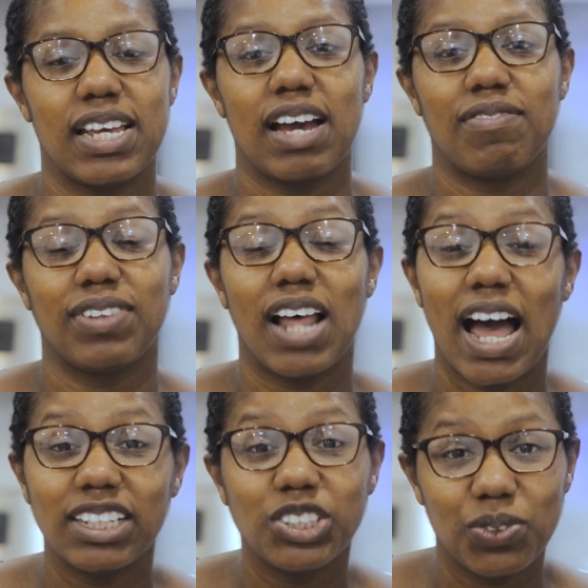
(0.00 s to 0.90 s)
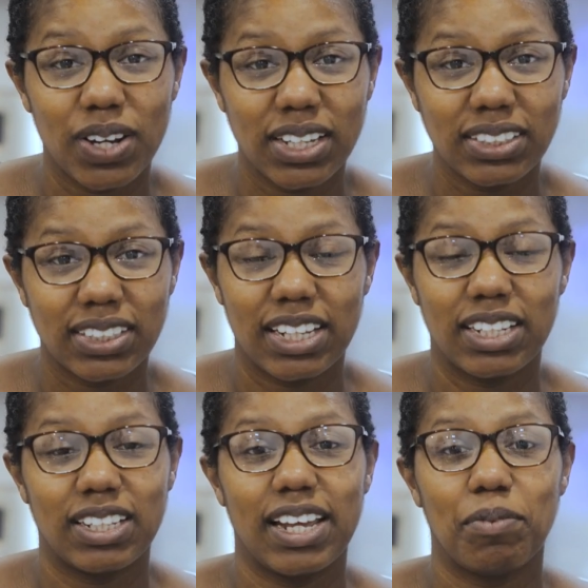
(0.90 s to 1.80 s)
They have lied to us.
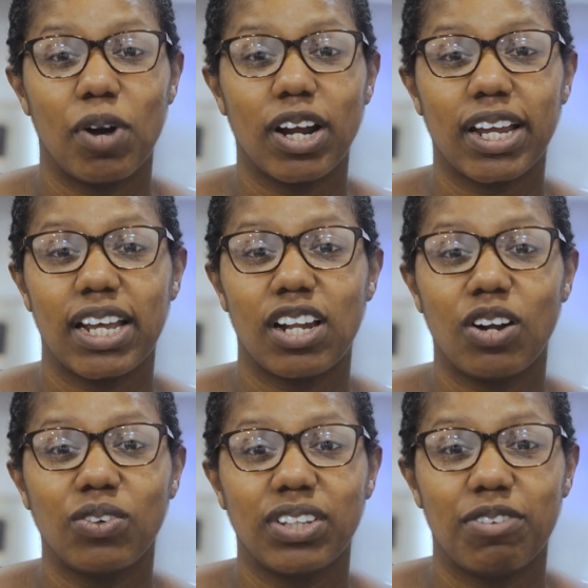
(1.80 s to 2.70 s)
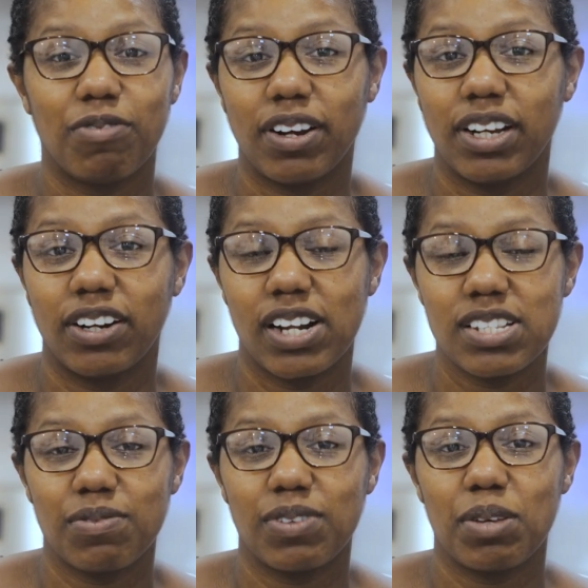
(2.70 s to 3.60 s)
They market not only very
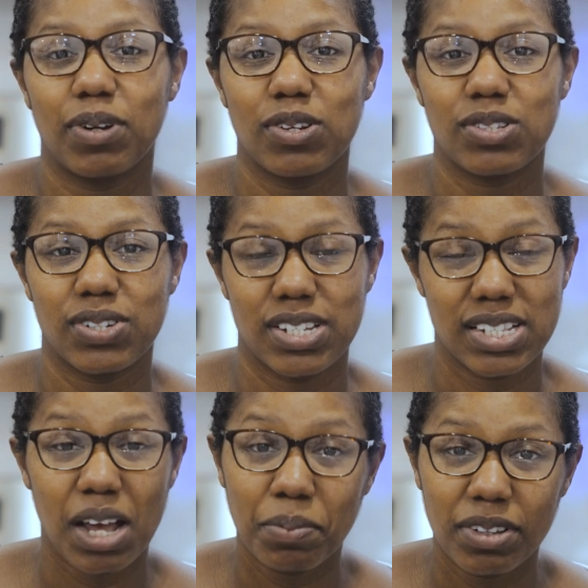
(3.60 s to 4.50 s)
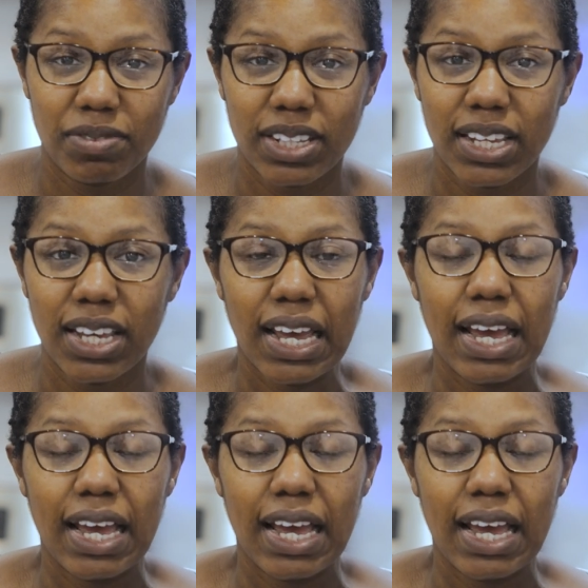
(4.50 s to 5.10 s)
aggressively, but also deceptively.